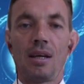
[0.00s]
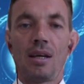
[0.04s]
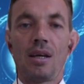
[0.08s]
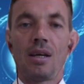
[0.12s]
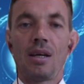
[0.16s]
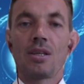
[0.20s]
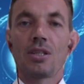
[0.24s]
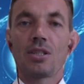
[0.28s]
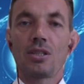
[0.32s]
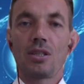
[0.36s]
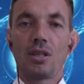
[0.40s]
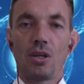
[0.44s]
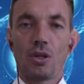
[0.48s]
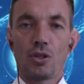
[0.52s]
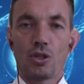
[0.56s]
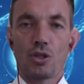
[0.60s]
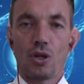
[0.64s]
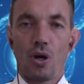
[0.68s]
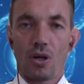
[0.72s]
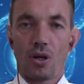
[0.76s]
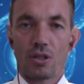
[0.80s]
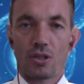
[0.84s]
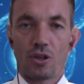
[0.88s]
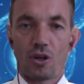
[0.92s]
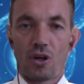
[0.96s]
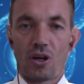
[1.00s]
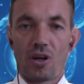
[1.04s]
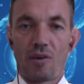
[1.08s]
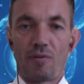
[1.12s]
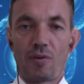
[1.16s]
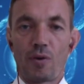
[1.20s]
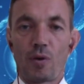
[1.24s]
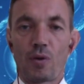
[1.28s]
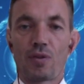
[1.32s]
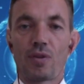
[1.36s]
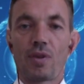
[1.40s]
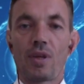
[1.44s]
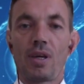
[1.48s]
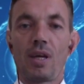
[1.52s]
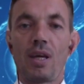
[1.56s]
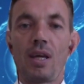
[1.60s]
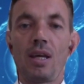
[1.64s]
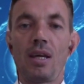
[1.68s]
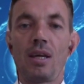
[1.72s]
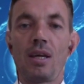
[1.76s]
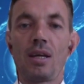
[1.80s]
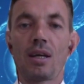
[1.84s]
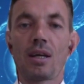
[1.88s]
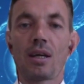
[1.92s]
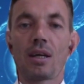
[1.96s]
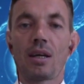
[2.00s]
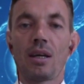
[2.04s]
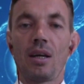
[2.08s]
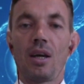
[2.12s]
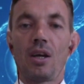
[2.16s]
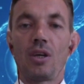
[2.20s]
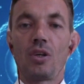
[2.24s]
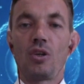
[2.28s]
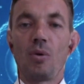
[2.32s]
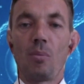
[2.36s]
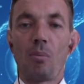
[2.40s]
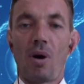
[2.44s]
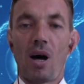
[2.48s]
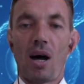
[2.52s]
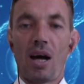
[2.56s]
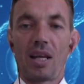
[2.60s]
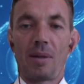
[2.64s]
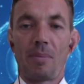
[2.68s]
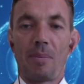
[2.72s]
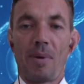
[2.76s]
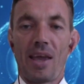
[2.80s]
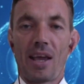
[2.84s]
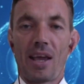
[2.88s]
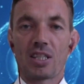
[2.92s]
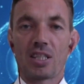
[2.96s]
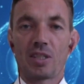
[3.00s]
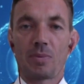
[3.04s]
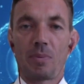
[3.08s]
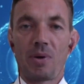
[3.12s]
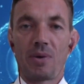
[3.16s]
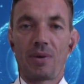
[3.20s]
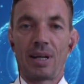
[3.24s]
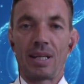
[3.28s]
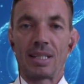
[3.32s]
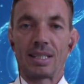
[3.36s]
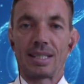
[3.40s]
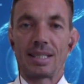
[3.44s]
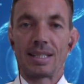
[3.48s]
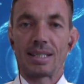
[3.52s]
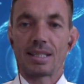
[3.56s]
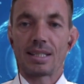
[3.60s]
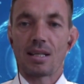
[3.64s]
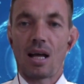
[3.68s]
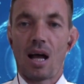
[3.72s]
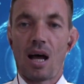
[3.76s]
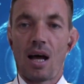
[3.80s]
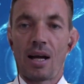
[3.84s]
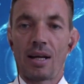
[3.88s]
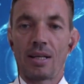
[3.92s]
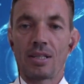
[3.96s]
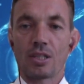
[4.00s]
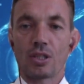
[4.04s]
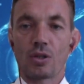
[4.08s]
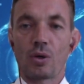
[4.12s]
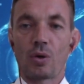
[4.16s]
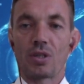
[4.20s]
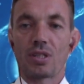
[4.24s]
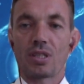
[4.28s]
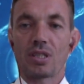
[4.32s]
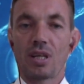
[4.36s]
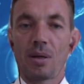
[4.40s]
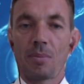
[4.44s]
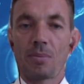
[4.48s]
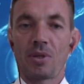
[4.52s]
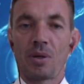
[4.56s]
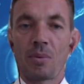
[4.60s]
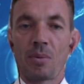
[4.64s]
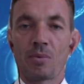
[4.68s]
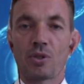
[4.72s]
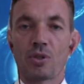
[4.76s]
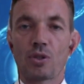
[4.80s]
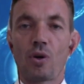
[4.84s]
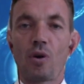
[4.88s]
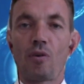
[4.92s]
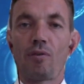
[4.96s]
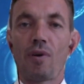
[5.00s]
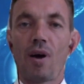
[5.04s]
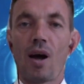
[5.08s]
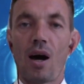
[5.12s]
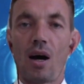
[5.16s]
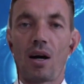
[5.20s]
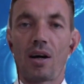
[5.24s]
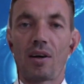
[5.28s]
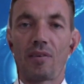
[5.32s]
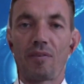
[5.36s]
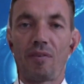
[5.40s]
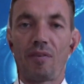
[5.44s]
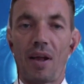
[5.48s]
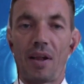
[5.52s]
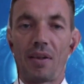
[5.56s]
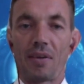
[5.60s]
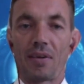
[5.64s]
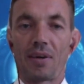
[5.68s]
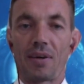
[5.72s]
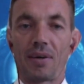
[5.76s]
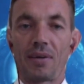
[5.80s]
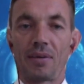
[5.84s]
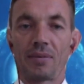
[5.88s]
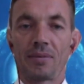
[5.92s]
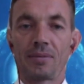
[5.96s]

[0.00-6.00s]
See a doctor if you think you might be experiencing signs or symptoms of heart failure.